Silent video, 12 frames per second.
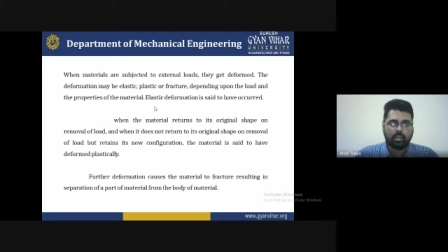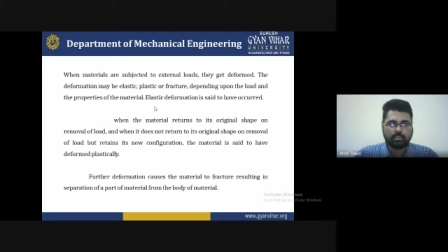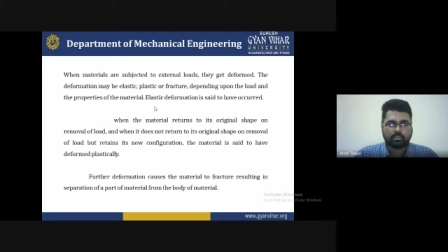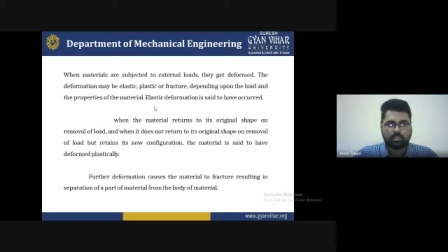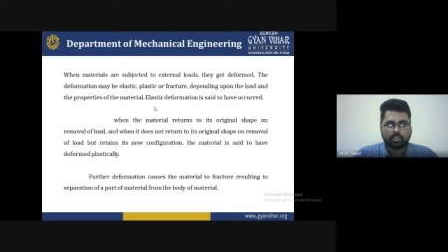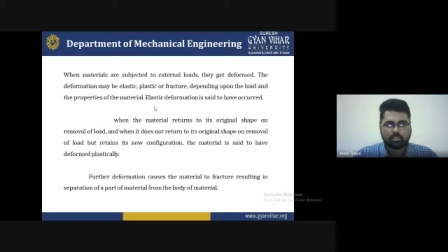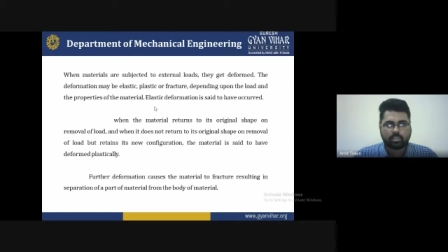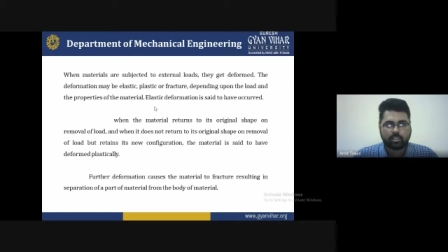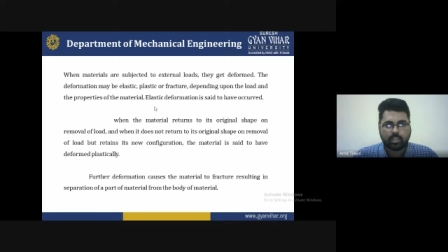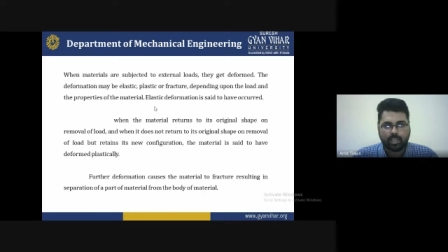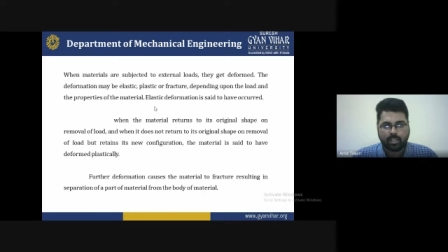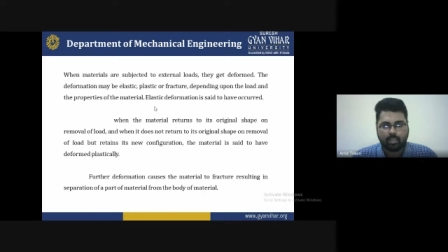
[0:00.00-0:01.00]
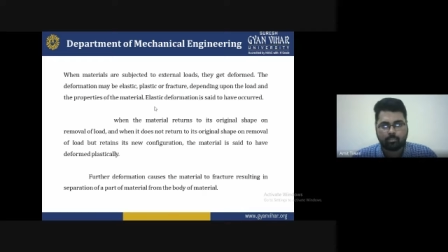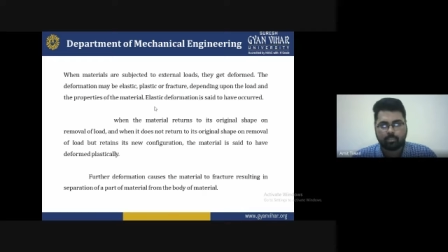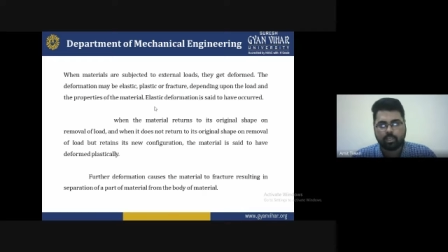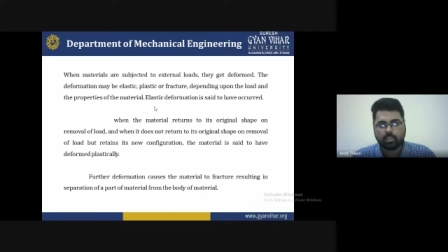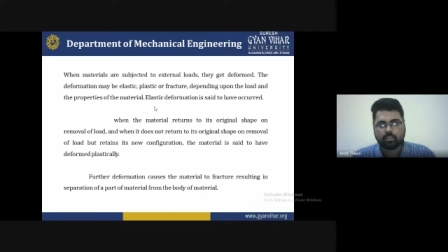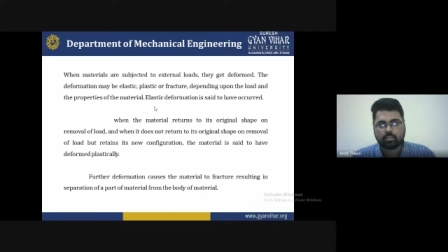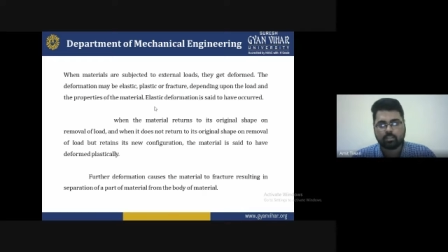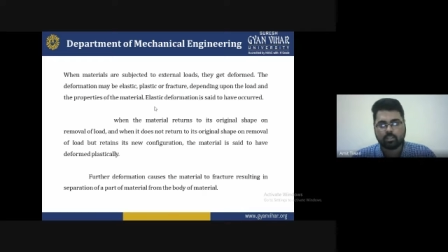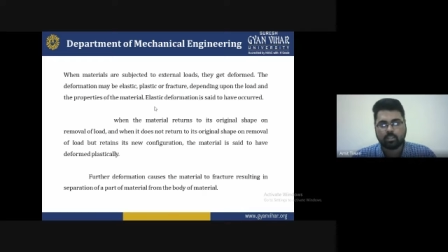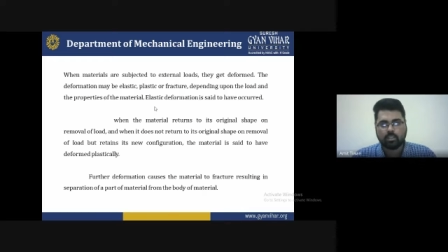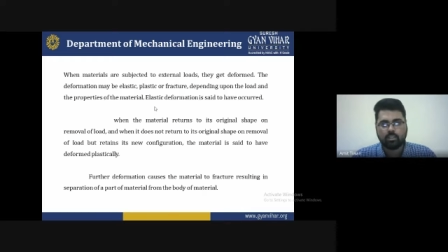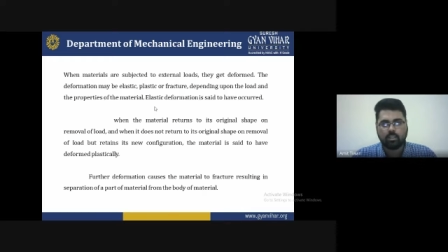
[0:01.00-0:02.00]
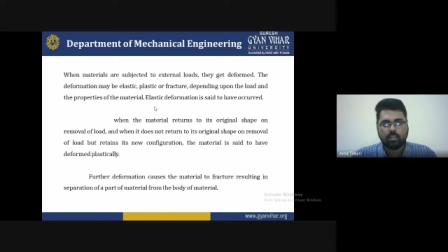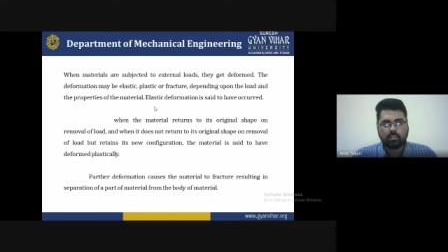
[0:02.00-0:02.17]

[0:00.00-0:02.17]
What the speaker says: stress strain diagram, that is the